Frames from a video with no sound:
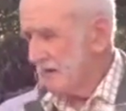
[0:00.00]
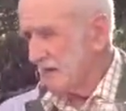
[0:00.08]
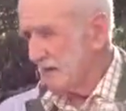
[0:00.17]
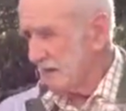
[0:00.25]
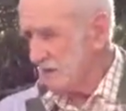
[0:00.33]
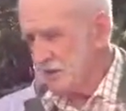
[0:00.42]

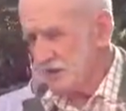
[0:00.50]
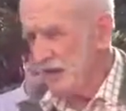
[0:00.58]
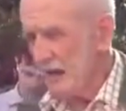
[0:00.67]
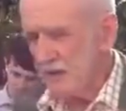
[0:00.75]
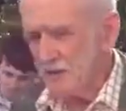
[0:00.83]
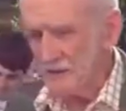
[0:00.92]
it's
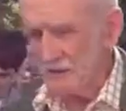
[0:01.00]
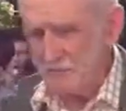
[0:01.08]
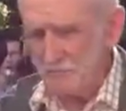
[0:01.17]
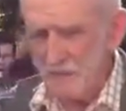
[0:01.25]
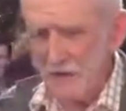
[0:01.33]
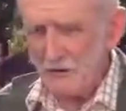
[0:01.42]
sad that
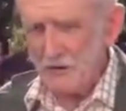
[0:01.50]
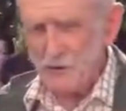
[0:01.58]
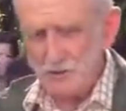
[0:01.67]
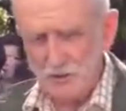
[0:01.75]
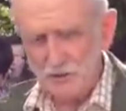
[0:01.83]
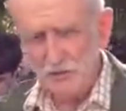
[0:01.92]
marriage
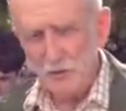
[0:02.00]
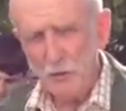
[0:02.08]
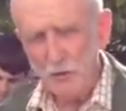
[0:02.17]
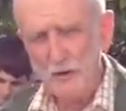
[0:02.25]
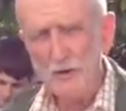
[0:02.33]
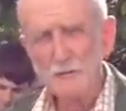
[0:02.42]
has
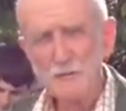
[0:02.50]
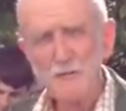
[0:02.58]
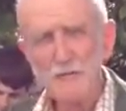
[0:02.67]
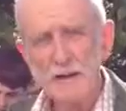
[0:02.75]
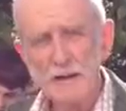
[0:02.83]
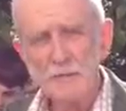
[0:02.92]
fallen out of
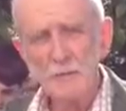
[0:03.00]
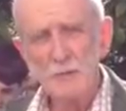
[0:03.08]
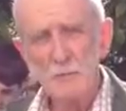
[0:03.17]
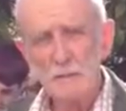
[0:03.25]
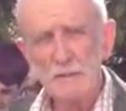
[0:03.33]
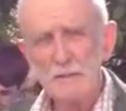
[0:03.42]
favour a
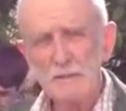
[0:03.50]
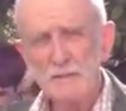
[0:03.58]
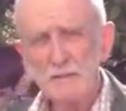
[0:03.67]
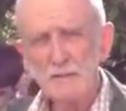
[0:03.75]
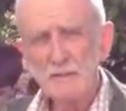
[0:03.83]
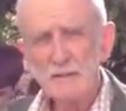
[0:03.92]
bit.
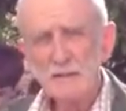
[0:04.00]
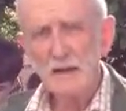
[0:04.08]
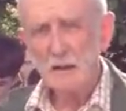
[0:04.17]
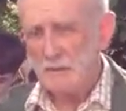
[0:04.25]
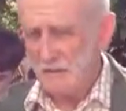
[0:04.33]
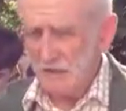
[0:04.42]

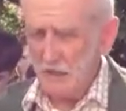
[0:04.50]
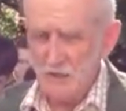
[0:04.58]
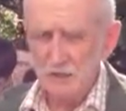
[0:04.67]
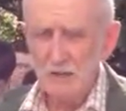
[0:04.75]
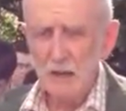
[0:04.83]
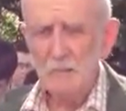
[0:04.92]
I mean, unless
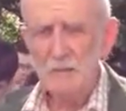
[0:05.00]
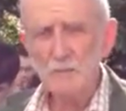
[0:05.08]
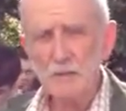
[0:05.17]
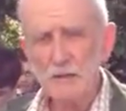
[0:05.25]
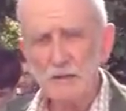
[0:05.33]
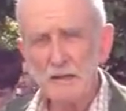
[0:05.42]
you happen to
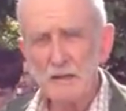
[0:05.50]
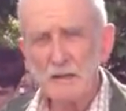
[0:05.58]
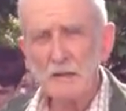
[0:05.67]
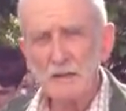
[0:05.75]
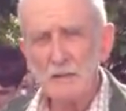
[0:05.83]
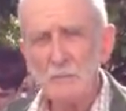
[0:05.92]
be an
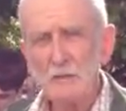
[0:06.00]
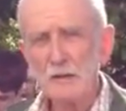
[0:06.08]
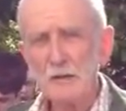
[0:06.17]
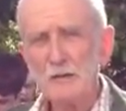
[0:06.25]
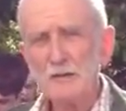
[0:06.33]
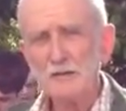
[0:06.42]
illegal
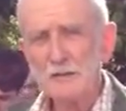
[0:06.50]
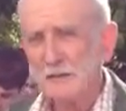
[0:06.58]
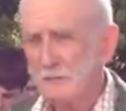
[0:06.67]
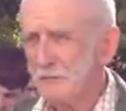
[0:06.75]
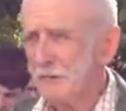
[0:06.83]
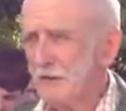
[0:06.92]
immigrant, and then
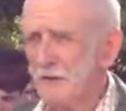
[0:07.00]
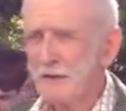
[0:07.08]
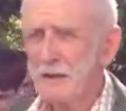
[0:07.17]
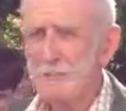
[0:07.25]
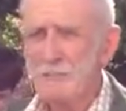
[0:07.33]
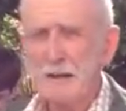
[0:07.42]
you can't
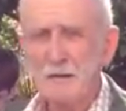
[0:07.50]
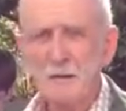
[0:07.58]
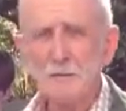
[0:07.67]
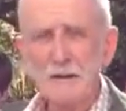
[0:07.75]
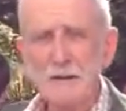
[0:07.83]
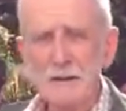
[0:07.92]
get married
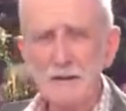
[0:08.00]
quickly